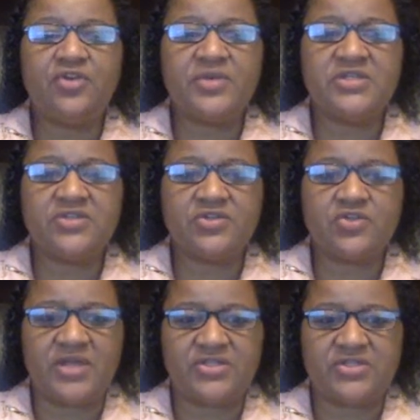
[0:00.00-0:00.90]
research
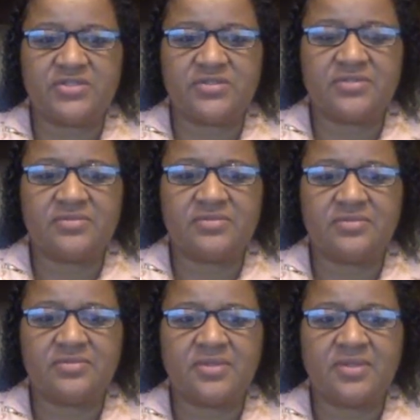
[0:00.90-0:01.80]
questions.
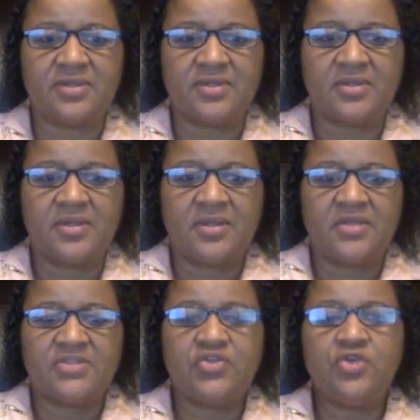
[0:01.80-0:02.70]

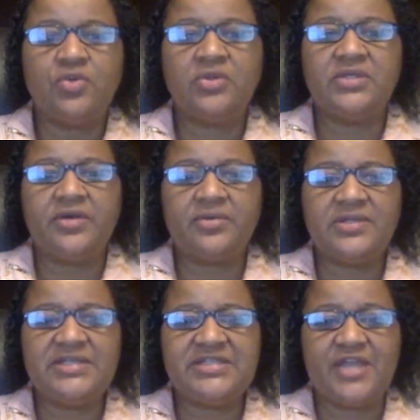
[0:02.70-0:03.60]
So you will
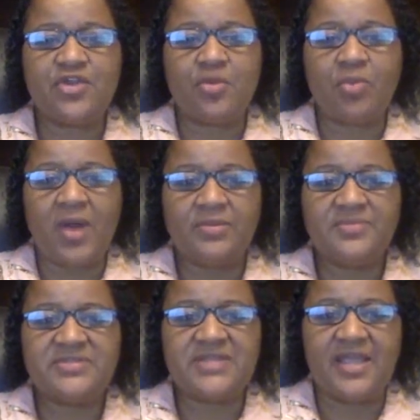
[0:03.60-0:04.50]
literally take your problem
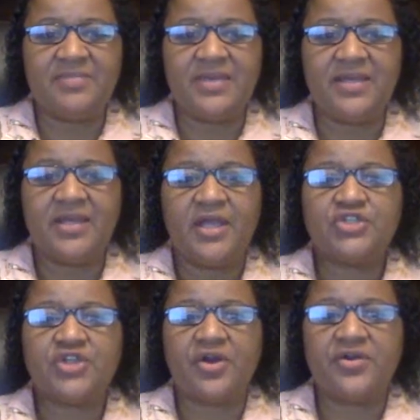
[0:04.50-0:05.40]
statement,
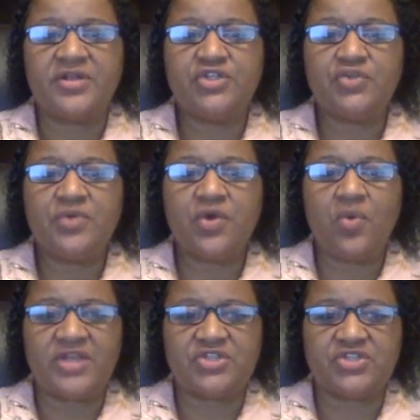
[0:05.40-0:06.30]
turn it into a
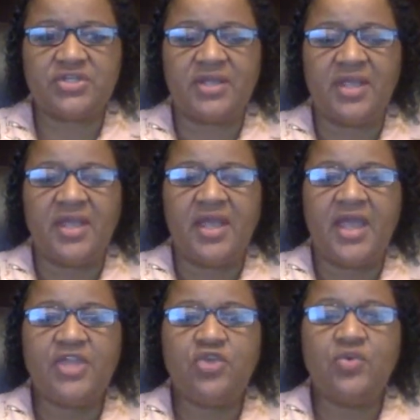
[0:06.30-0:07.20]
question,
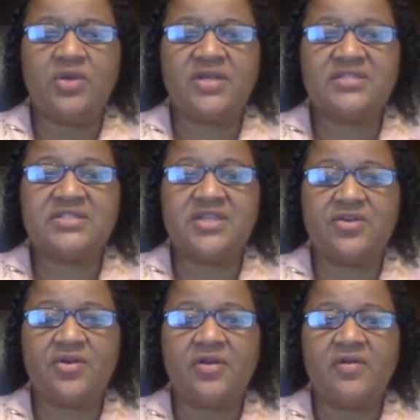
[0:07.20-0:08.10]
and you will
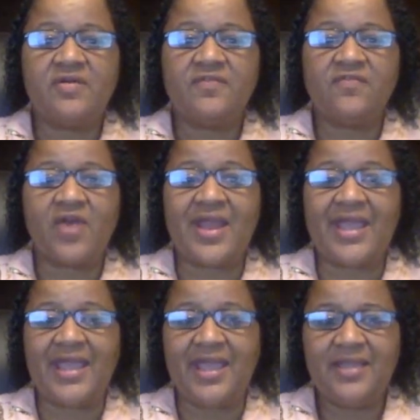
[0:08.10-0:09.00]
consider for
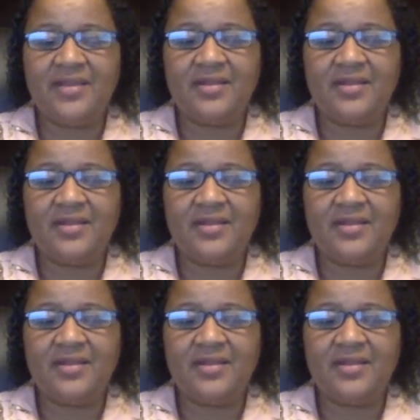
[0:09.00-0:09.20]
A,